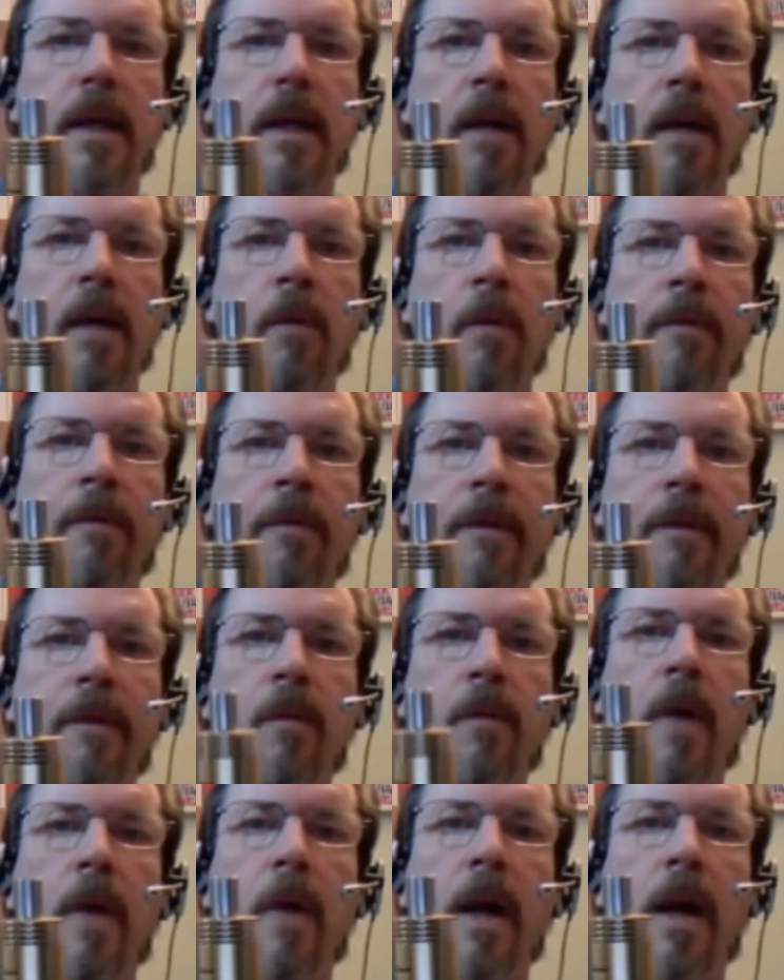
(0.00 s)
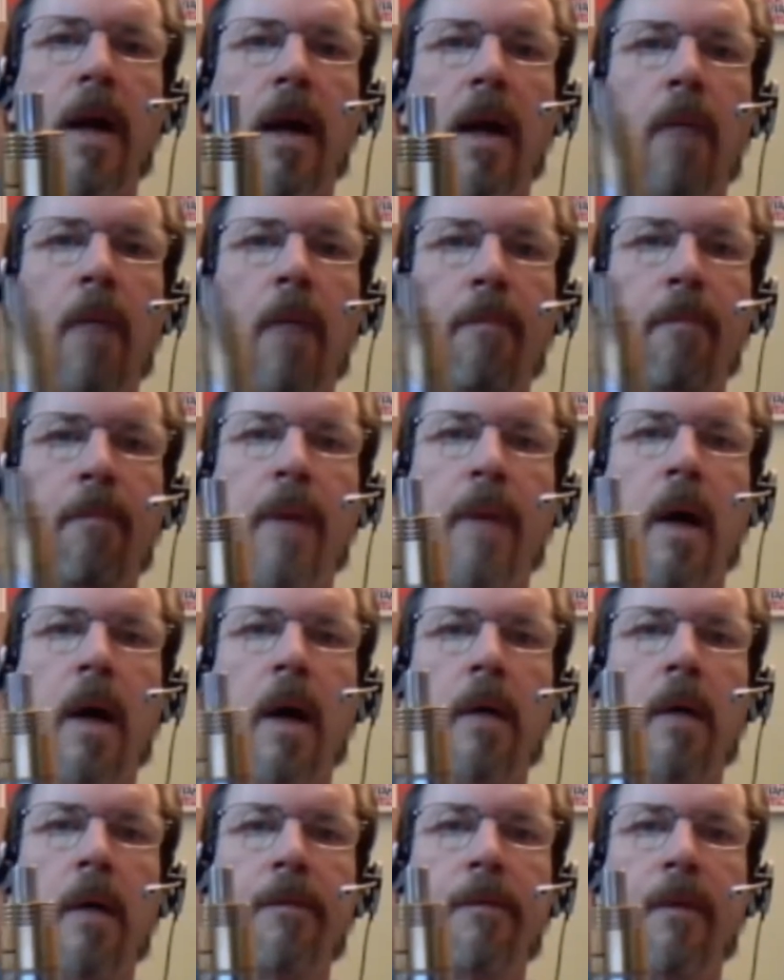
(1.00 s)
150 watt
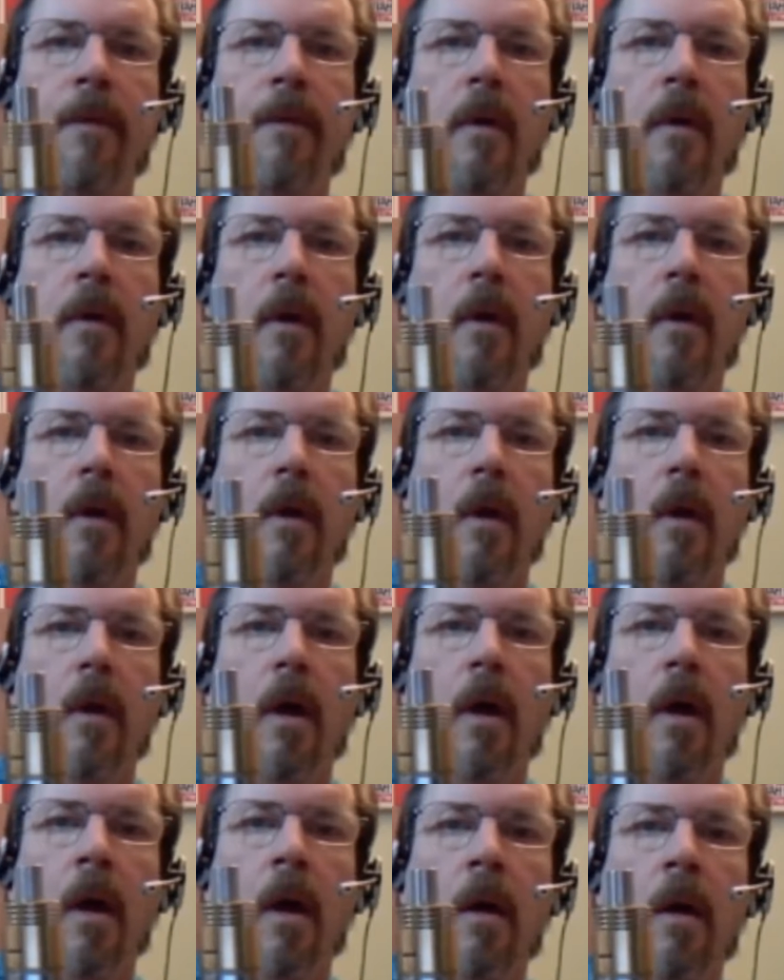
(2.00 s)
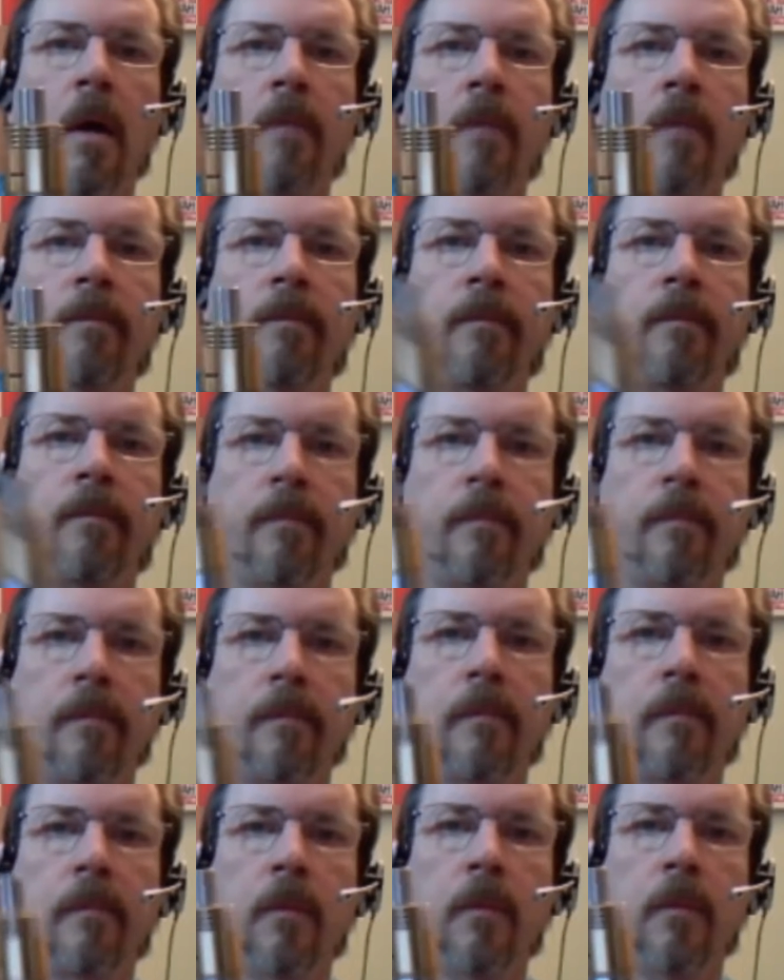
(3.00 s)
above, all
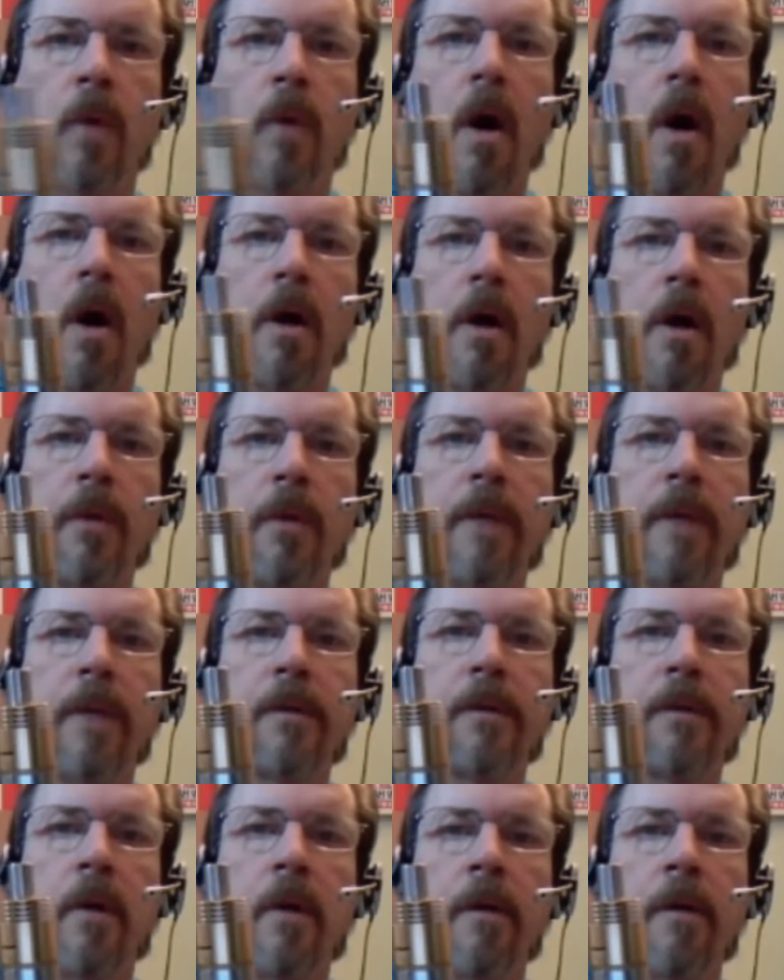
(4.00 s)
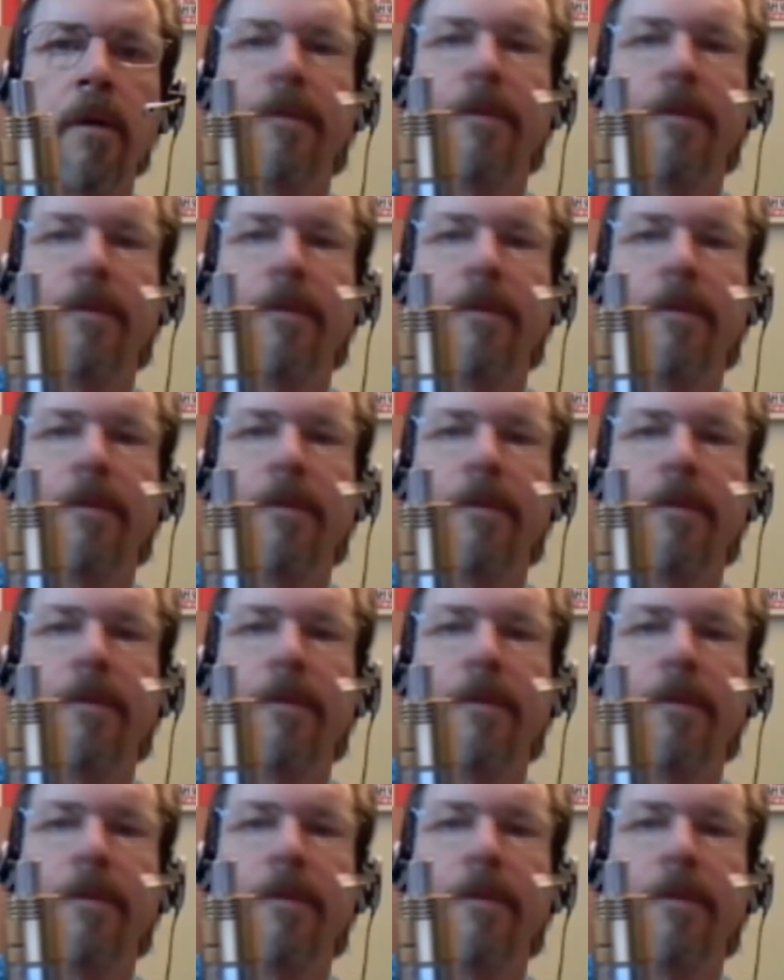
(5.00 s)
the way up to 150